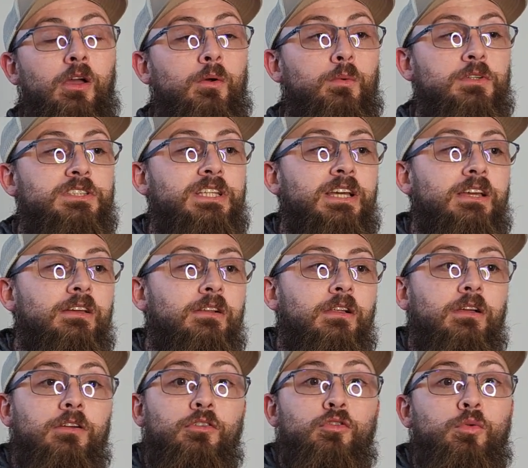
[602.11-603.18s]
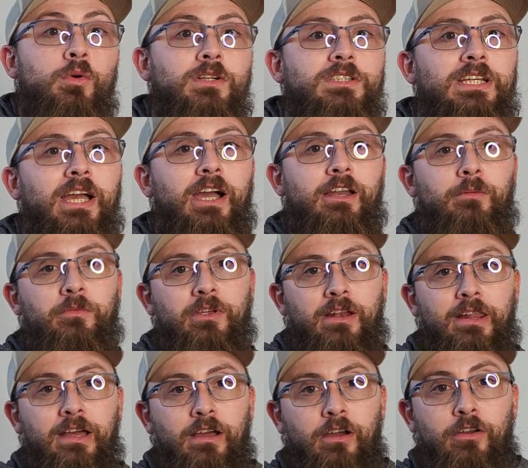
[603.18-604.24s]
will sell 20 items out of
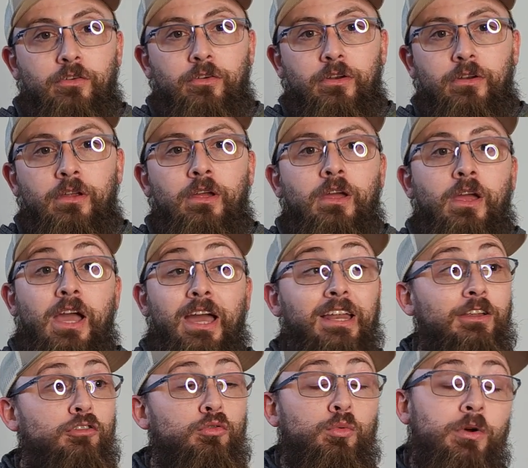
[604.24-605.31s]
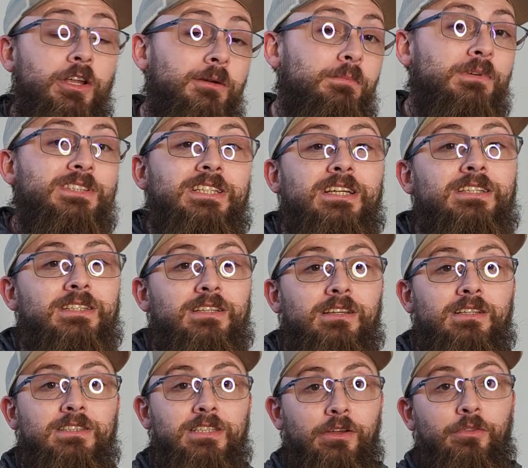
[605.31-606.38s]
that 100 at a 20%
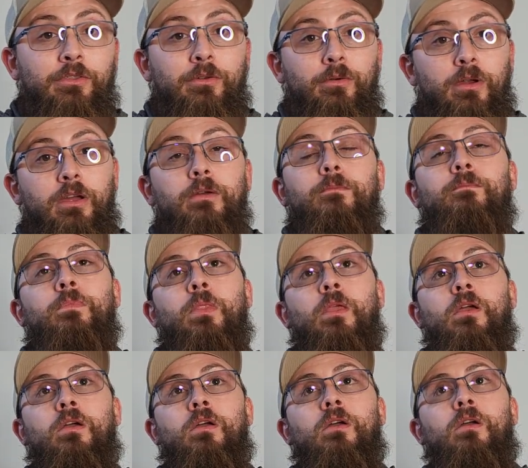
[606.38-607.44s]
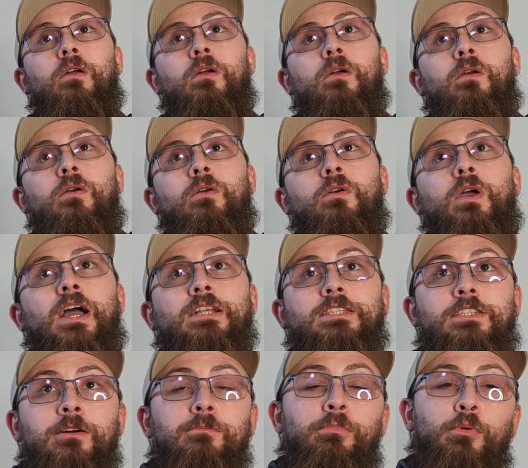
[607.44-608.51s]
sell-through rate. At
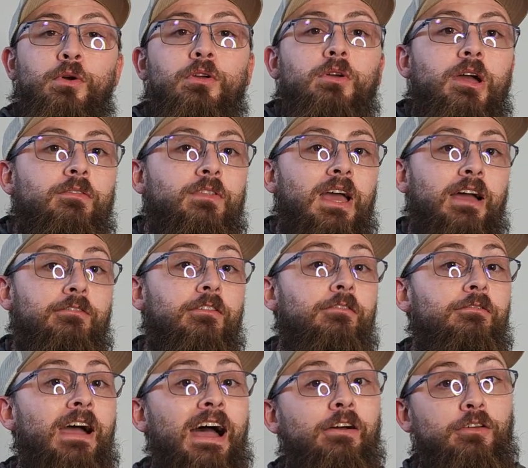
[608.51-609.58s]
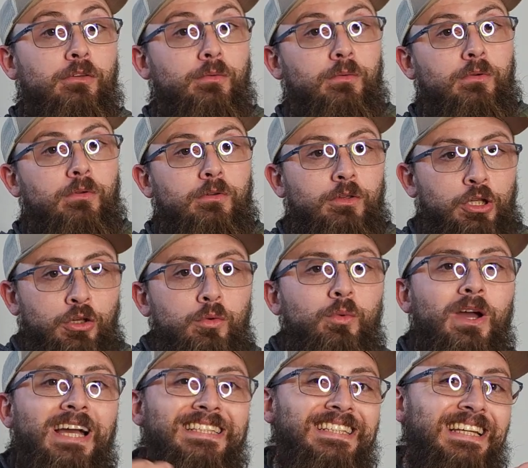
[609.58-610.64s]
some point, you have to have a value. You
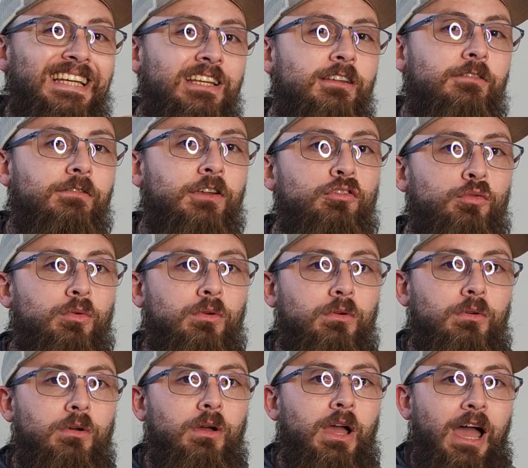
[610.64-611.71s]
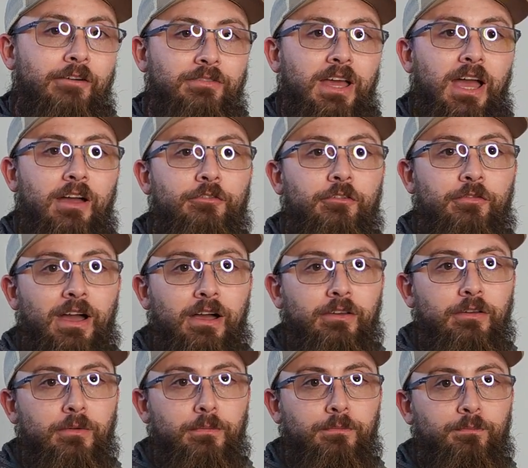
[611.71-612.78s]
as an individual have to have a value,
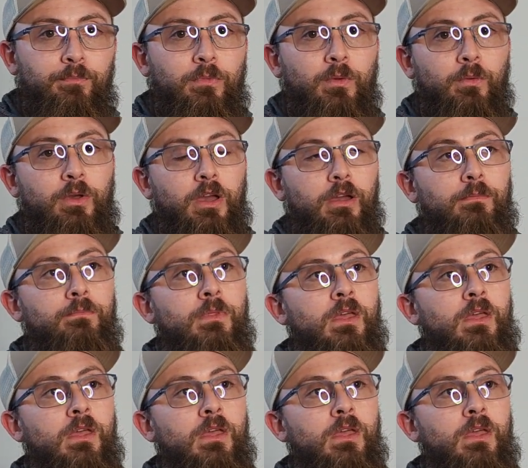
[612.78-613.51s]
okay?